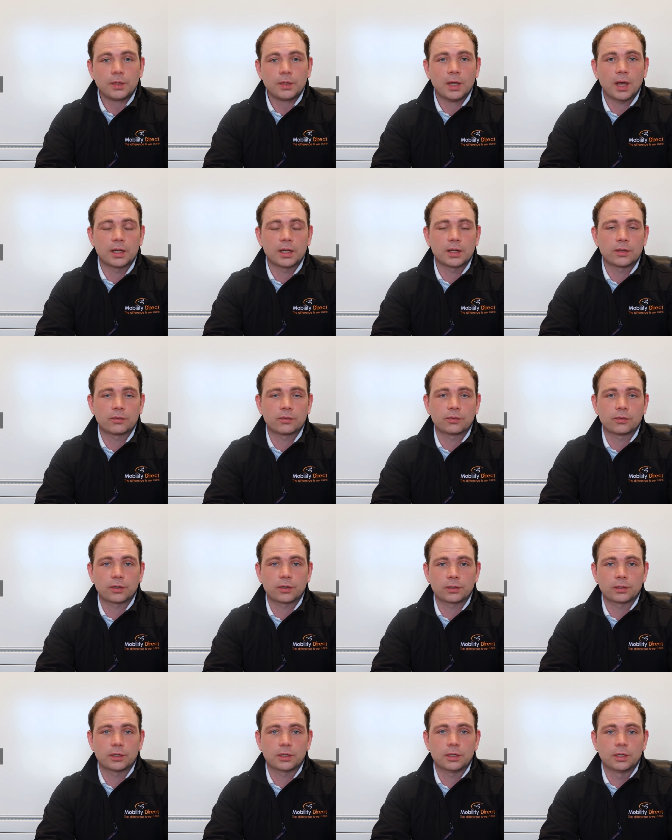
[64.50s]
and it's
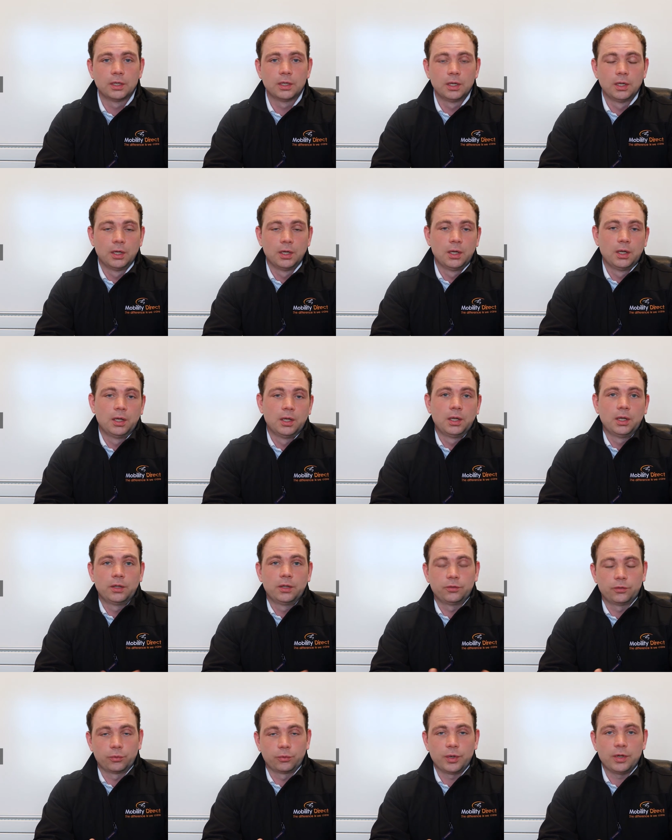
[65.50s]

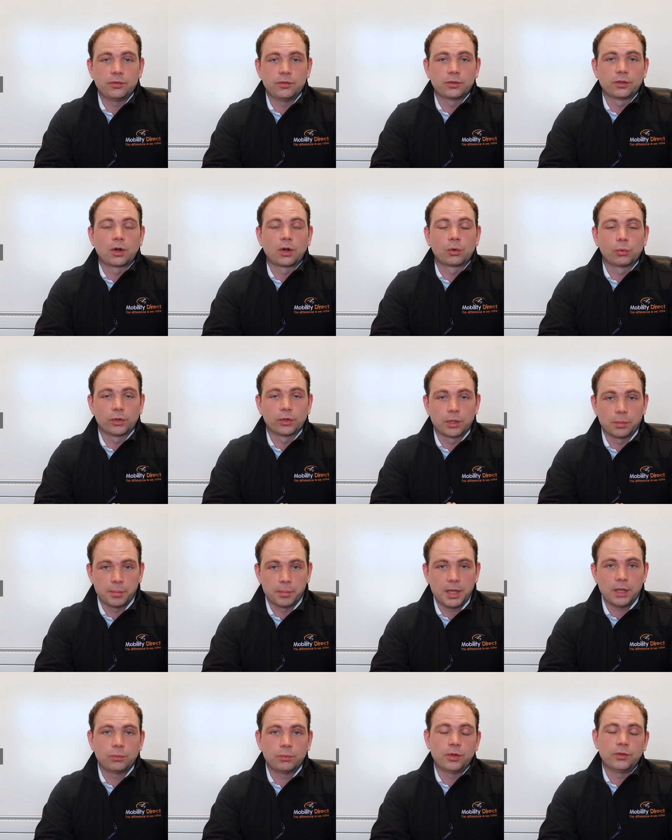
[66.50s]
the reason, or one of the
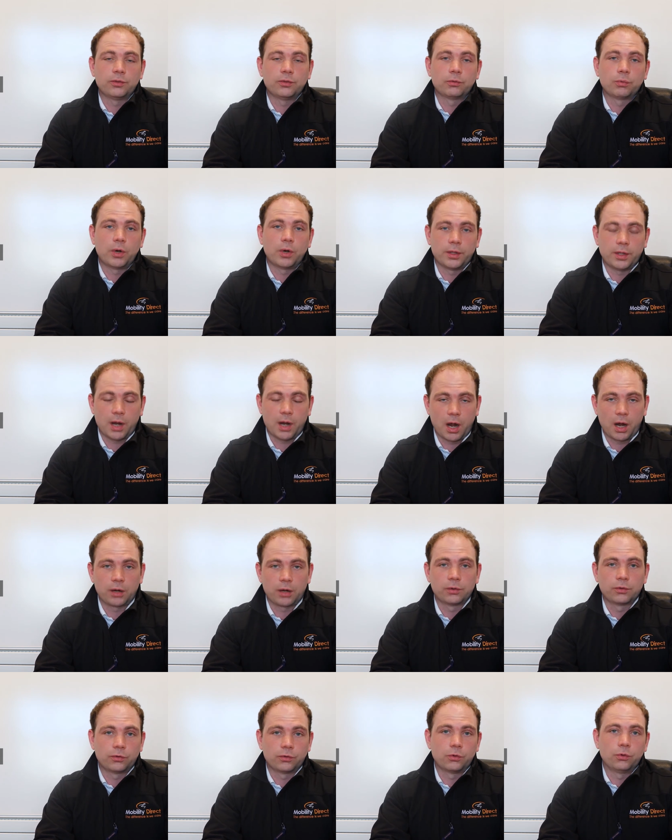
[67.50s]
main reasons, why they
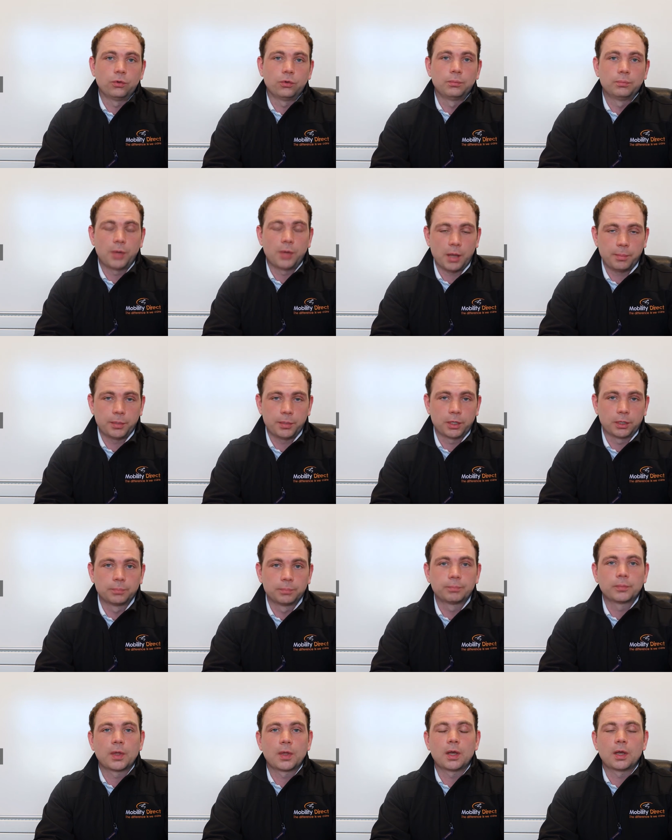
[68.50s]
are so popular.
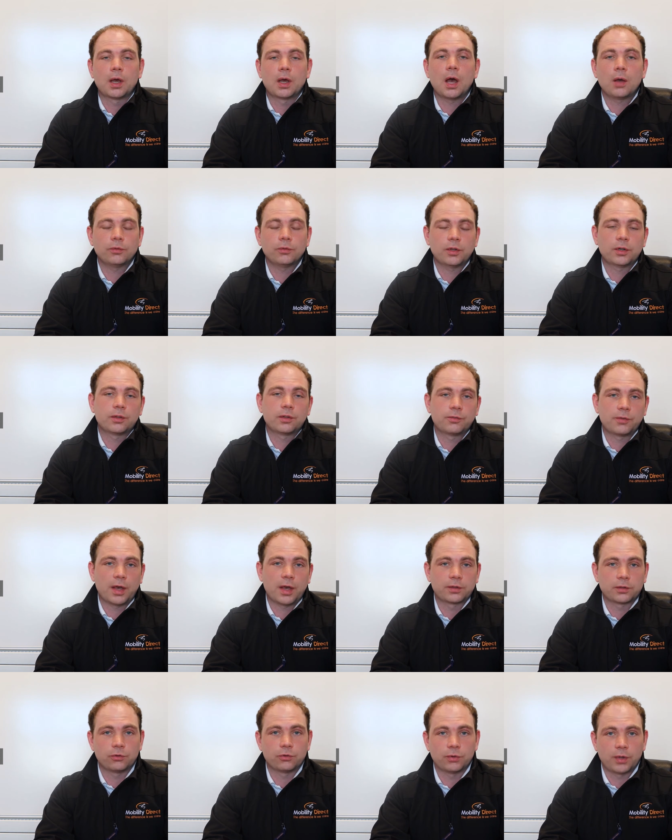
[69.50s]
Outside of the
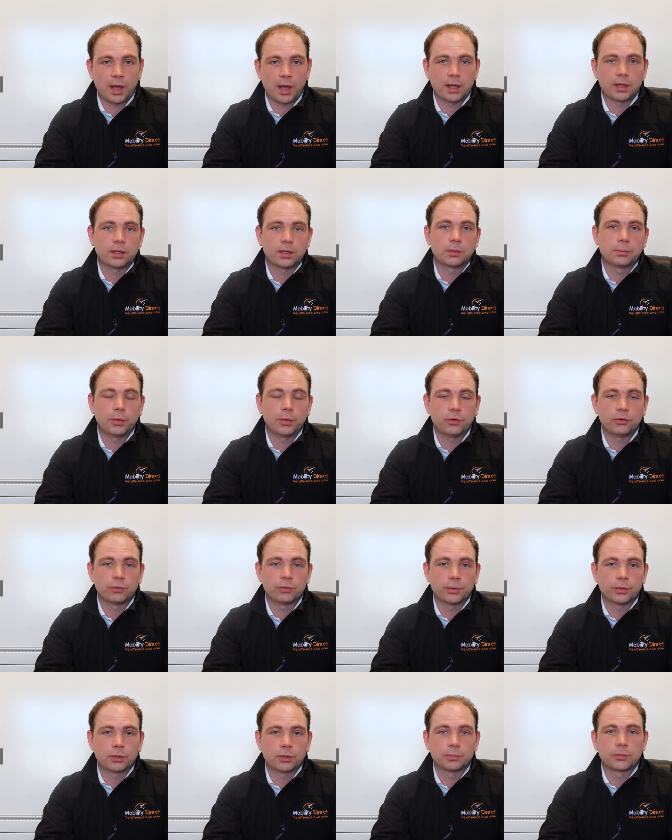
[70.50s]
fact that you can't get a
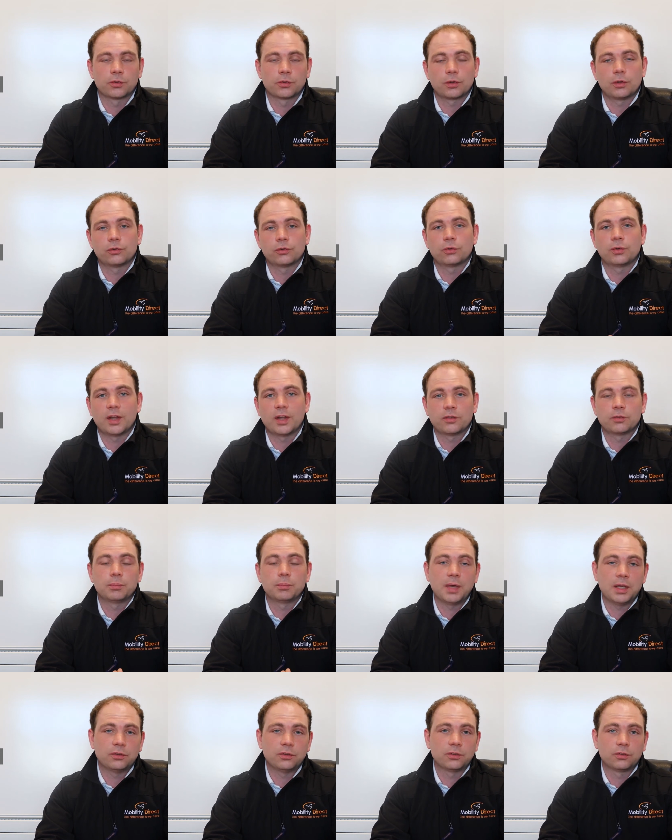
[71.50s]
puncture with them, there's also less
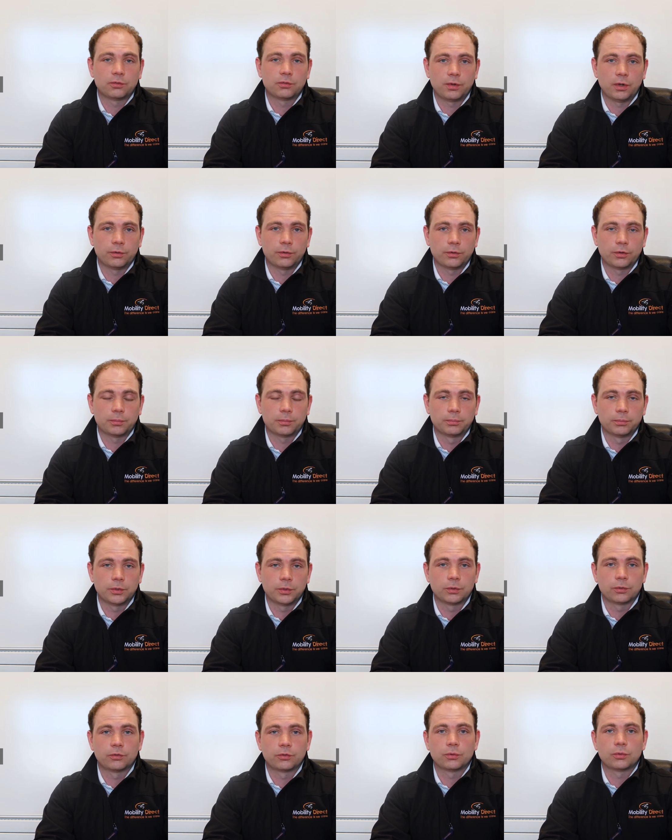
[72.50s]
maintenance involved with
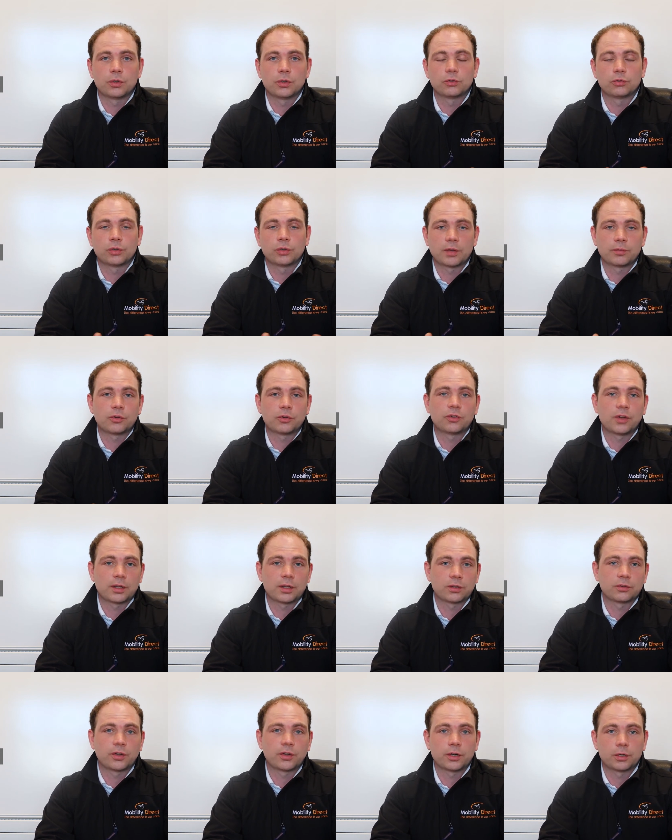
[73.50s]
them. So you don't have to
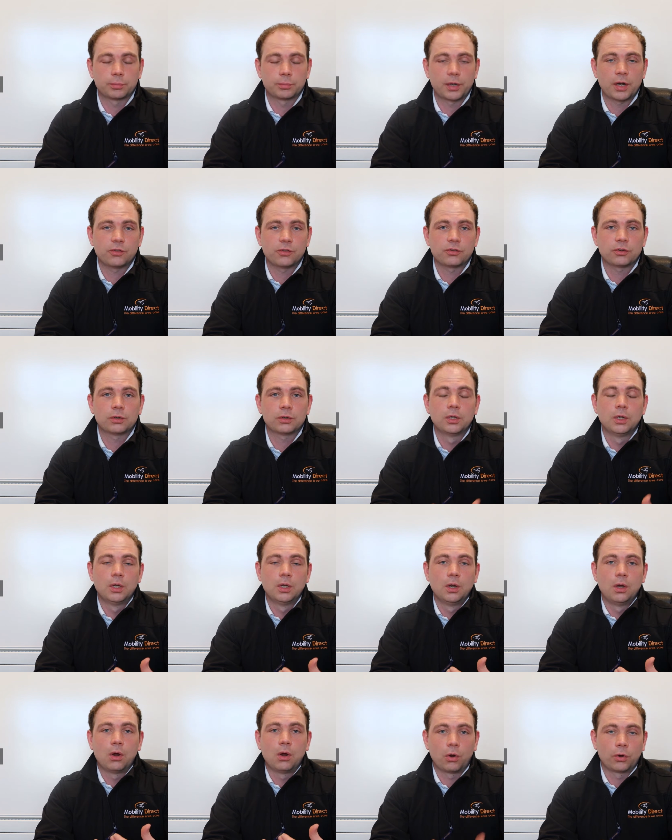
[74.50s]
check the tyre pressure
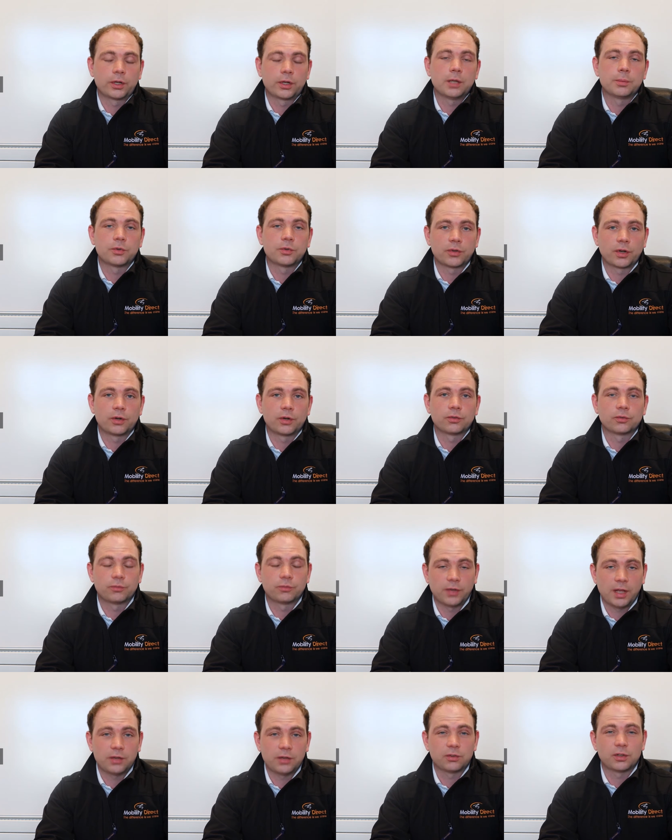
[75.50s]
or keep the tyres
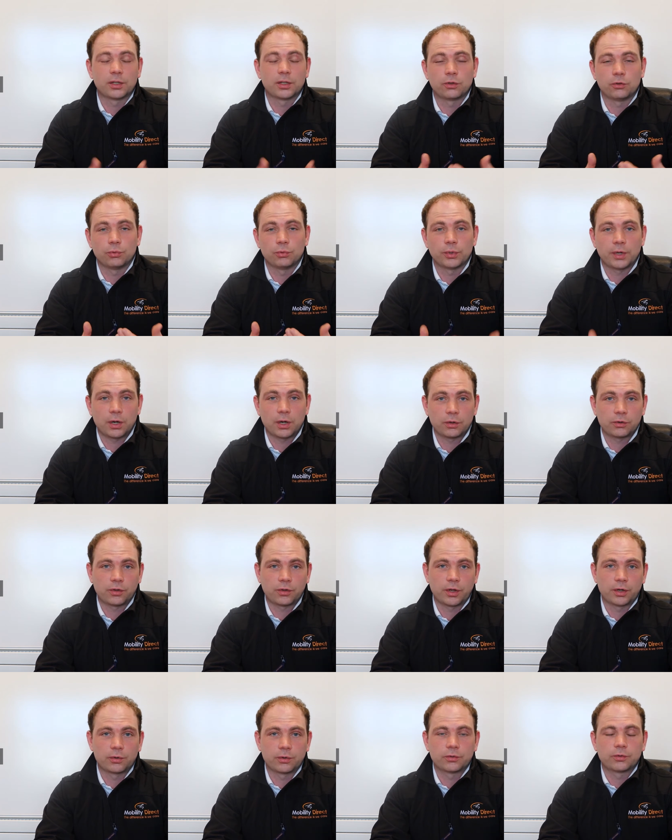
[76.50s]
inflated like you do with air
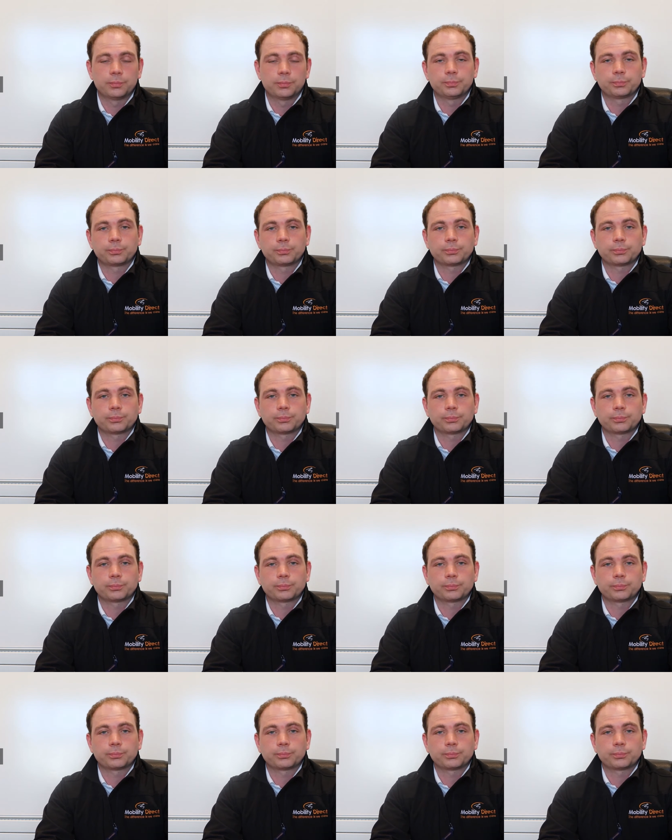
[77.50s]
tyres.